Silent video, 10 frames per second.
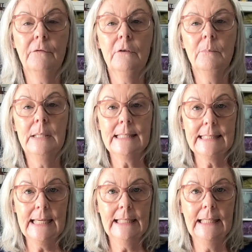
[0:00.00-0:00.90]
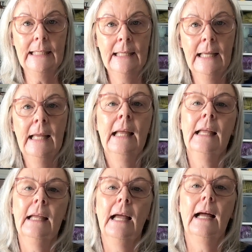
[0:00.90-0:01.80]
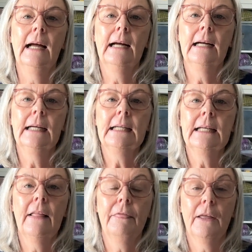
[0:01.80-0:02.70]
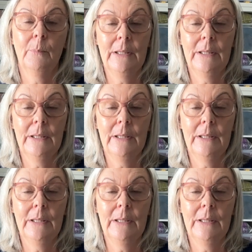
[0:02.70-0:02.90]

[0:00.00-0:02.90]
you've missed any, they'll